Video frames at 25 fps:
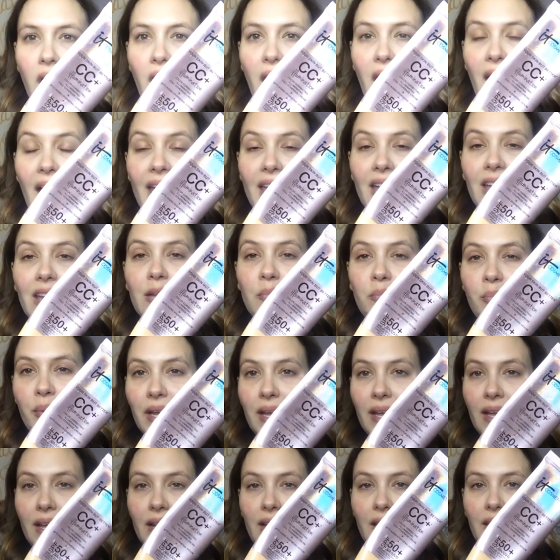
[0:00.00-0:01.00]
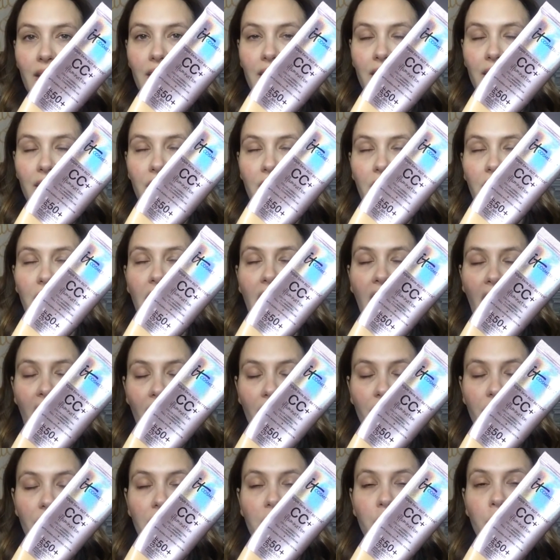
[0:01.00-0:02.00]
I had been an
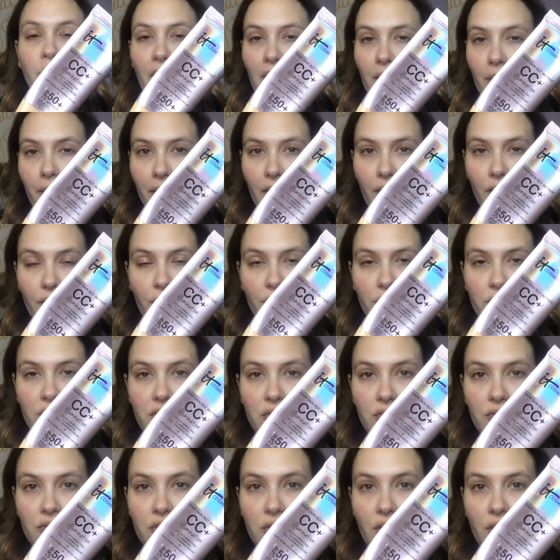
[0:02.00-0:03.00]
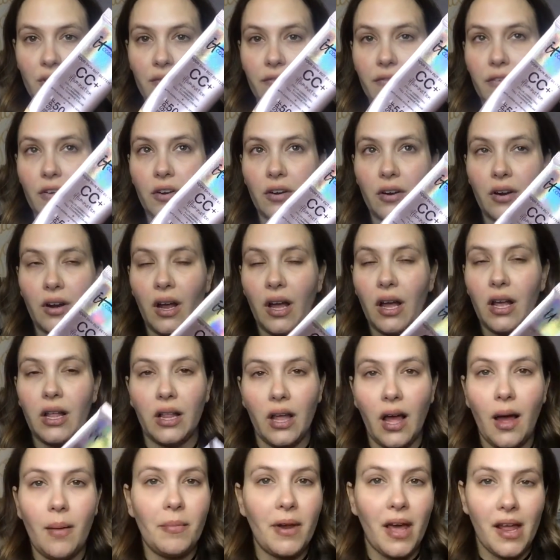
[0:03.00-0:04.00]
avid Bare Minerals user for,
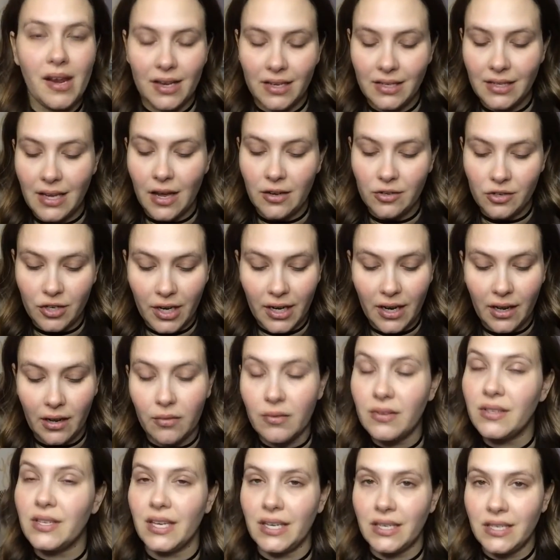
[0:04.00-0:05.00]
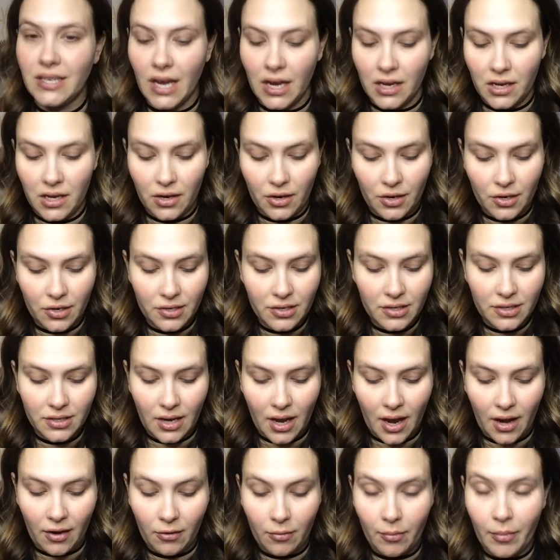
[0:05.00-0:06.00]
I'm not exaggerating, it was like 10 years.
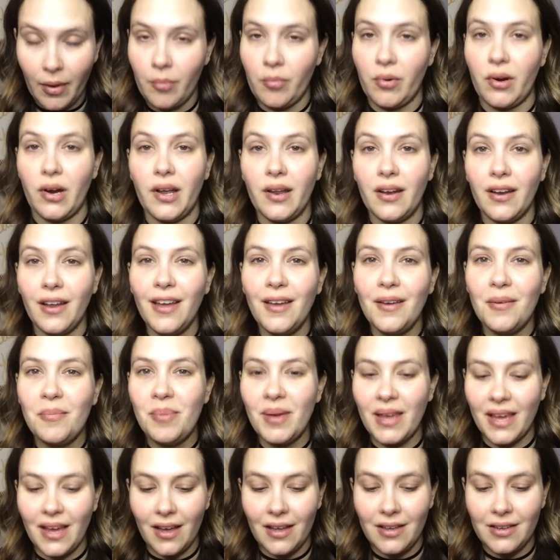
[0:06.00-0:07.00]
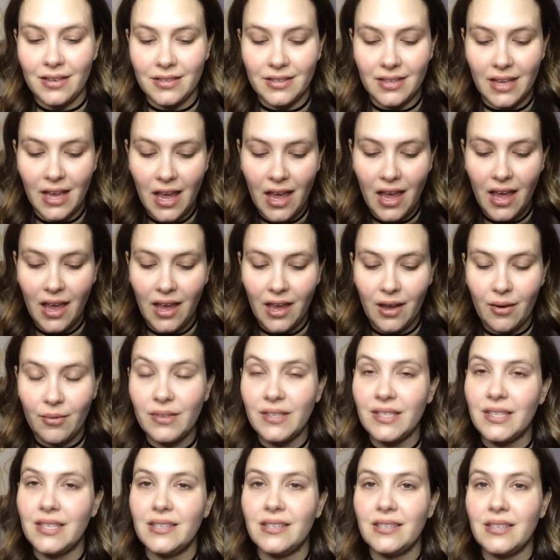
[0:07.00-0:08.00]
I remember it because it
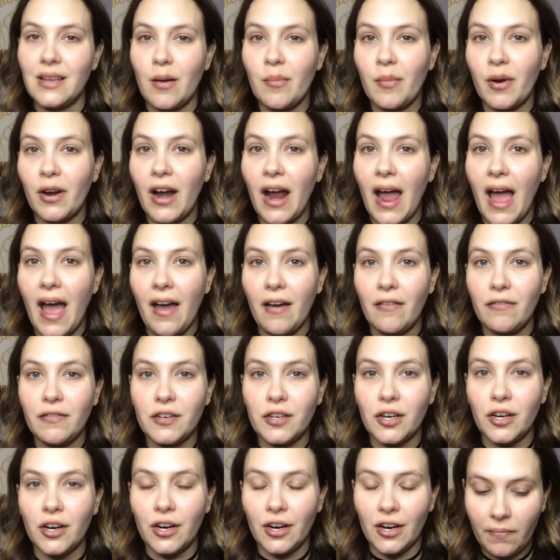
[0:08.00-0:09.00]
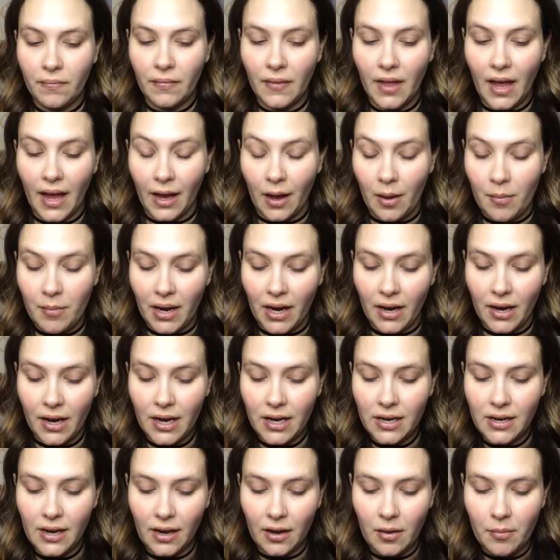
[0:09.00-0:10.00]
was the summer after I got
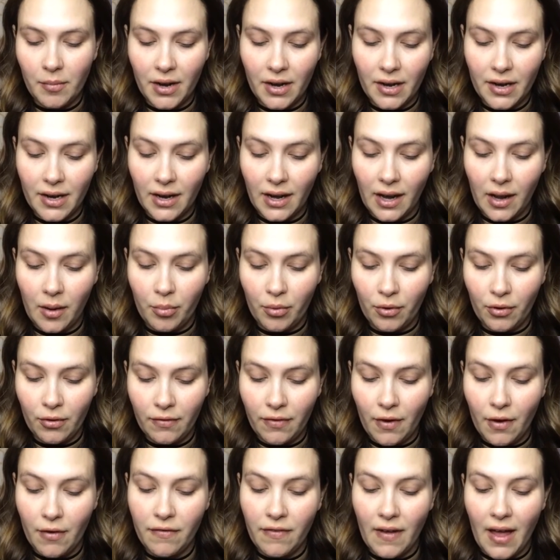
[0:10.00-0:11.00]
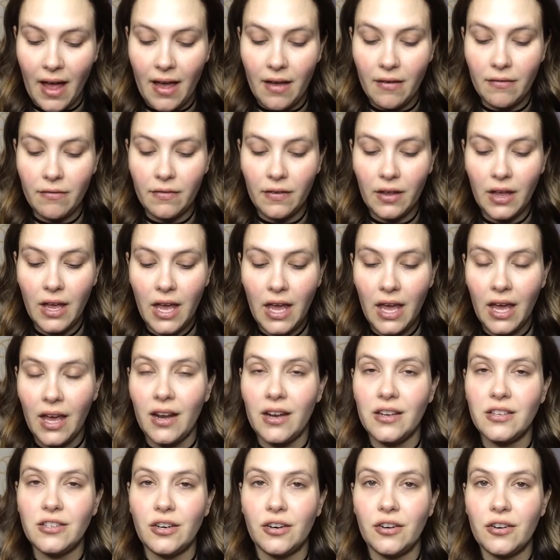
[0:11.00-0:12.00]
married. I got married in April of '05, and
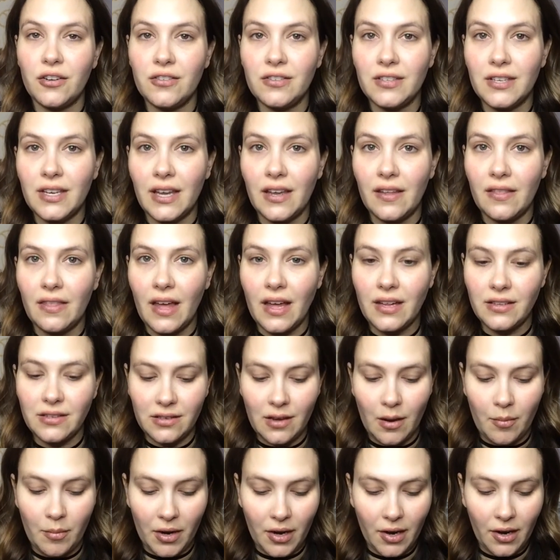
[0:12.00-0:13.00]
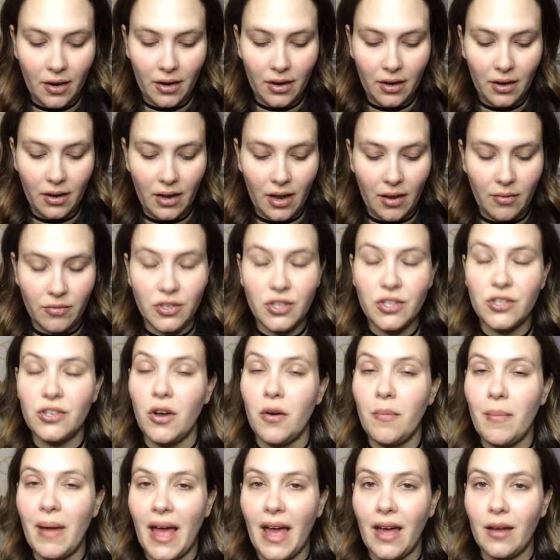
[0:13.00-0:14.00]
I started using it that summer. I was
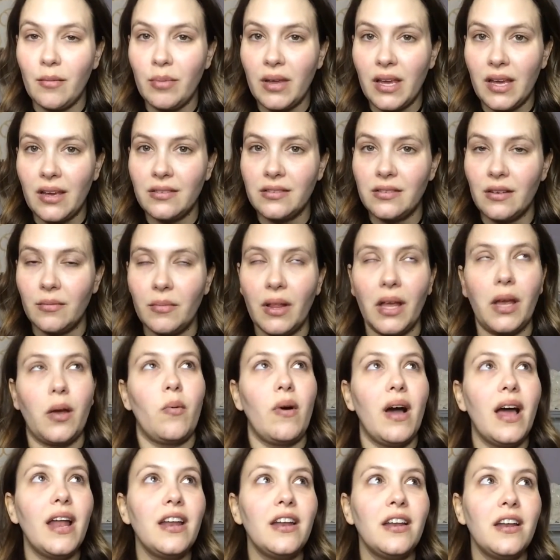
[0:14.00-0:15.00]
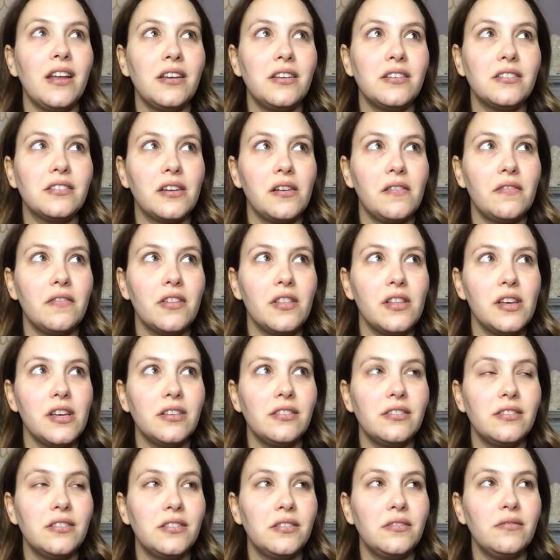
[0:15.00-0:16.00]
so mad because I'm like, why didn't I discover
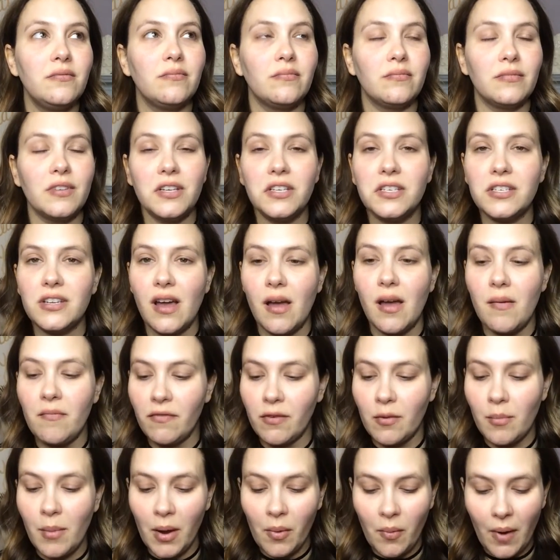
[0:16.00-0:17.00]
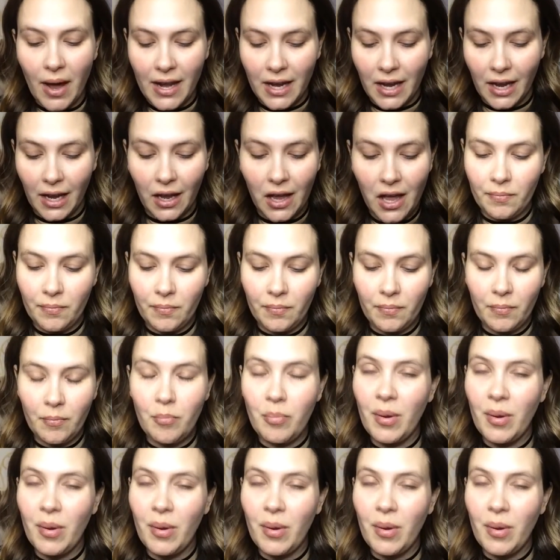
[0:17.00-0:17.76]
this in time for my wedding?